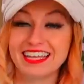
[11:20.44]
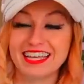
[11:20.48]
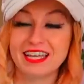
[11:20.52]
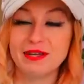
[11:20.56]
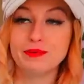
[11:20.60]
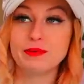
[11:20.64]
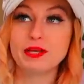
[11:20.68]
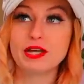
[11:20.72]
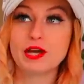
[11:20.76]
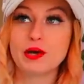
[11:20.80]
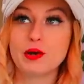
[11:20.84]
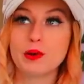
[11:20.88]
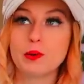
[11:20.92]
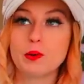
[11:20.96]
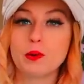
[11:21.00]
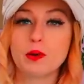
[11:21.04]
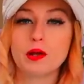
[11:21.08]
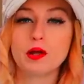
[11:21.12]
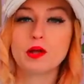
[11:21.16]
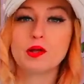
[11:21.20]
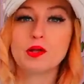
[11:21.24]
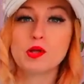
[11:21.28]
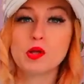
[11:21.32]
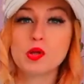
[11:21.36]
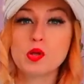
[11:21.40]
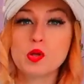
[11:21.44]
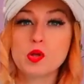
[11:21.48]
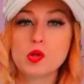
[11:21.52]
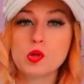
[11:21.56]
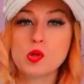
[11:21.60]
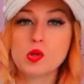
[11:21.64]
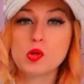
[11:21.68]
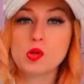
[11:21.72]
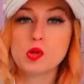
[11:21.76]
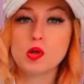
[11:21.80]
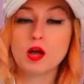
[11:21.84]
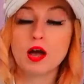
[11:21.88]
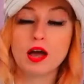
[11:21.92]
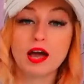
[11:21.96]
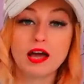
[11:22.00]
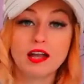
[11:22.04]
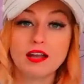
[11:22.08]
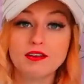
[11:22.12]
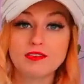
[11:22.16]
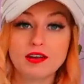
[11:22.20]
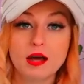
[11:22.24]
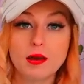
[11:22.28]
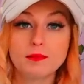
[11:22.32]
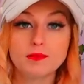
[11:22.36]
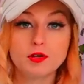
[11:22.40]
here we go. I
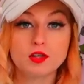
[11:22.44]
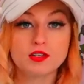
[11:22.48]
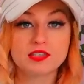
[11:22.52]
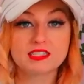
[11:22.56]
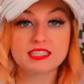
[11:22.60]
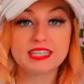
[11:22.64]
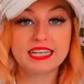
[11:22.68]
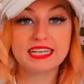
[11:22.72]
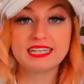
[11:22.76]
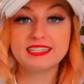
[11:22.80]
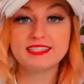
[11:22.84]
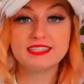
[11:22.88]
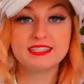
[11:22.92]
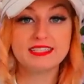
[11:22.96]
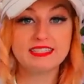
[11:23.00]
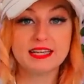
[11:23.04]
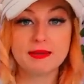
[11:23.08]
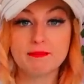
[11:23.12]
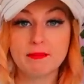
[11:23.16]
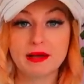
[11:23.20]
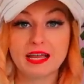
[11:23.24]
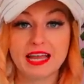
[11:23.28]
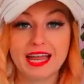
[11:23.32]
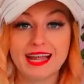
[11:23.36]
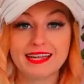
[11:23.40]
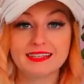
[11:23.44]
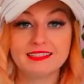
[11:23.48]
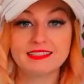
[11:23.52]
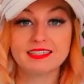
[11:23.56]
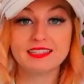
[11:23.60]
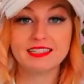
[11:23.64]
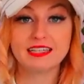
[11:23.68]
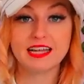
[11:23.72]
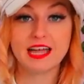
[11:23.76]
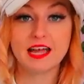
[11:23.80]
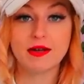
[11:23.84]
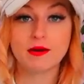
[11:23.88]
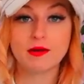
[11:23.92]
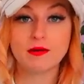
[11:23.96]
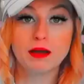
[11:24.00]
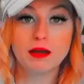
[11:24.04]
love how I'm not scared to dip my hand in now.